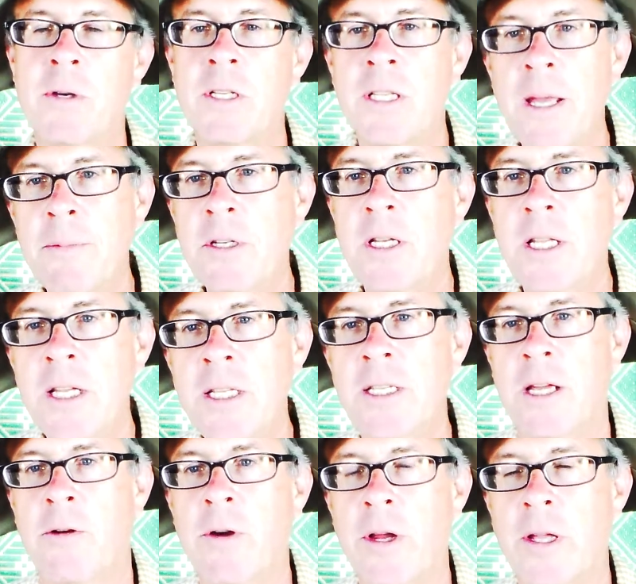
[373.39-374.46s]
Perception
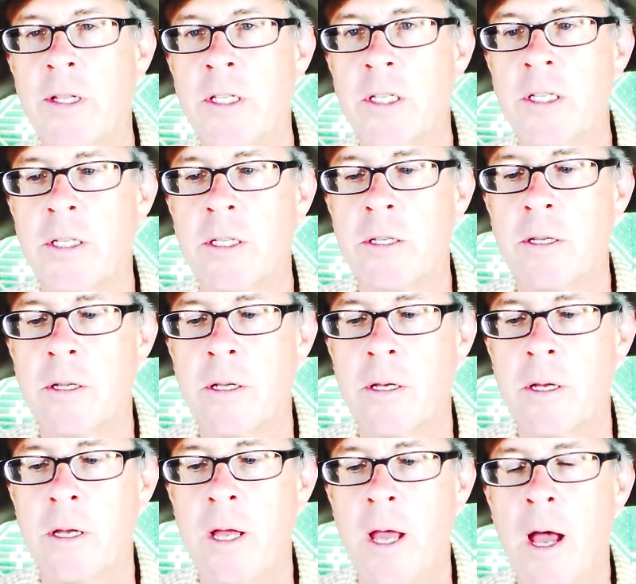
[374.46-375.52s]
is arrogance.
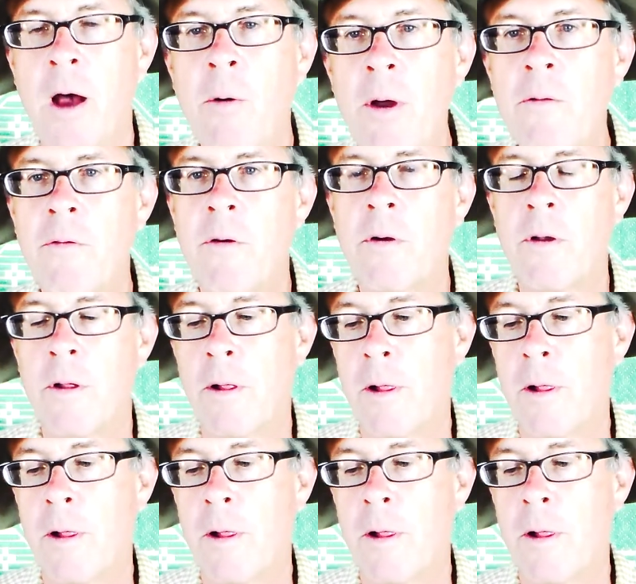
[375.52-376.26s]
However,